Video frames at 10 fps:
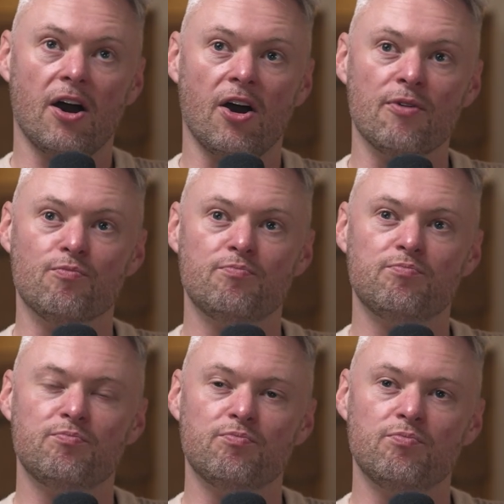
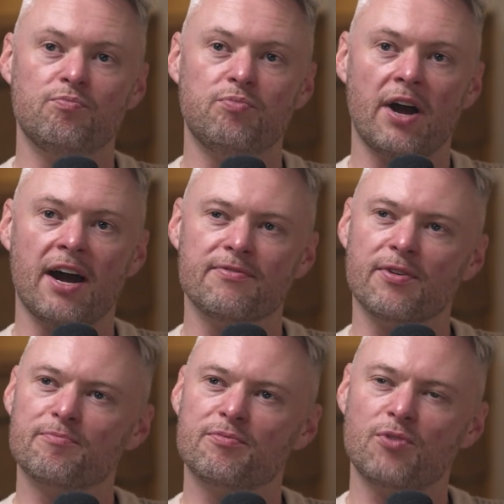
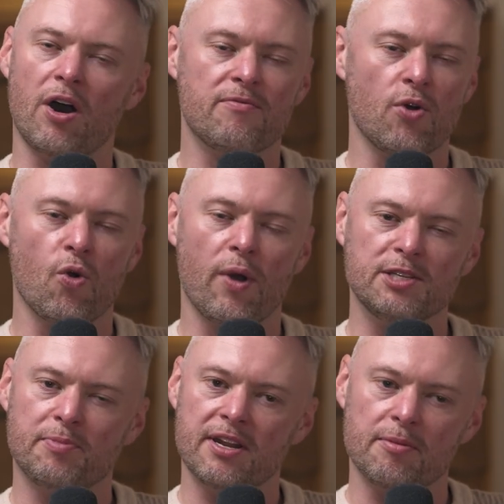I've
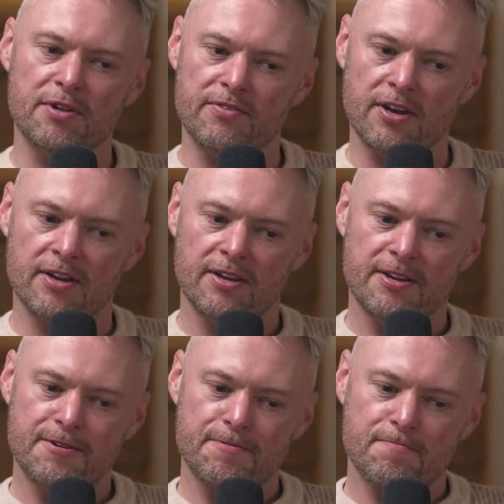always been a bit of a
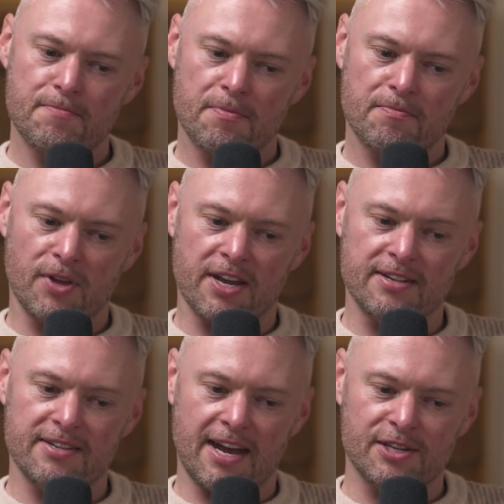
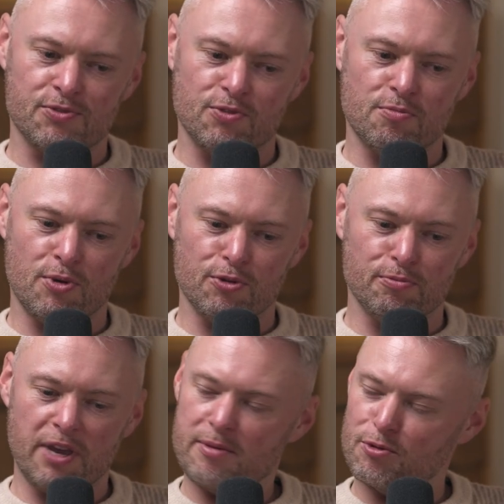natural born
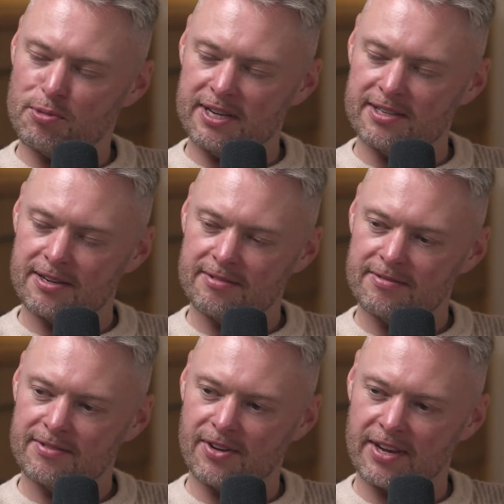people pleaser,
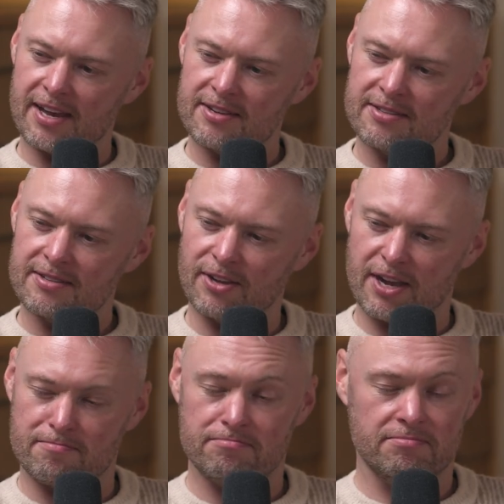I guess,
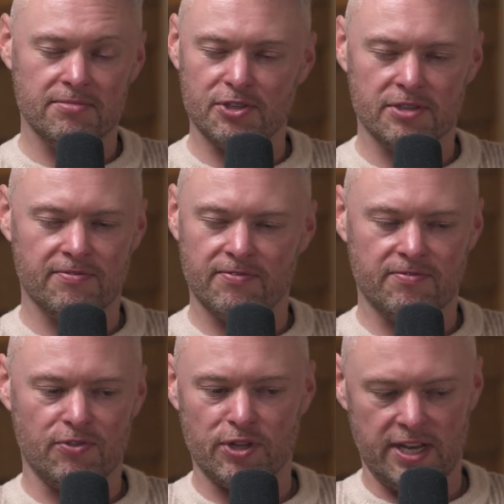just
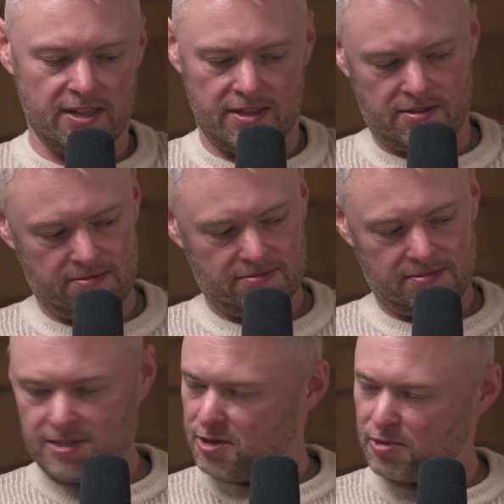fully in the
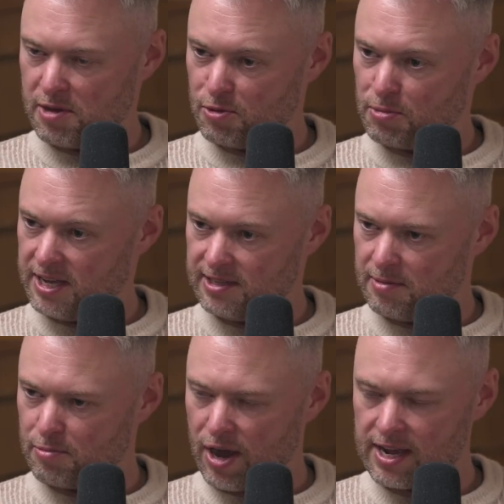people pleaser
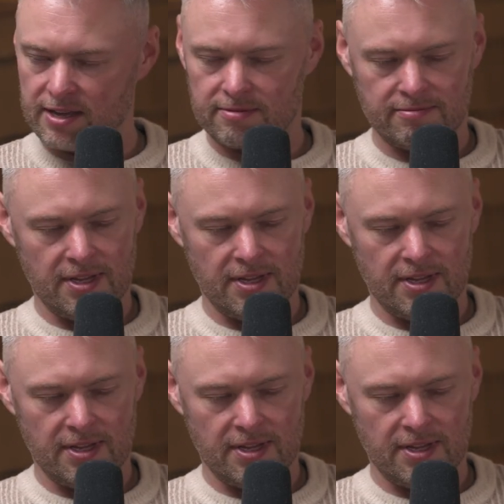bracket.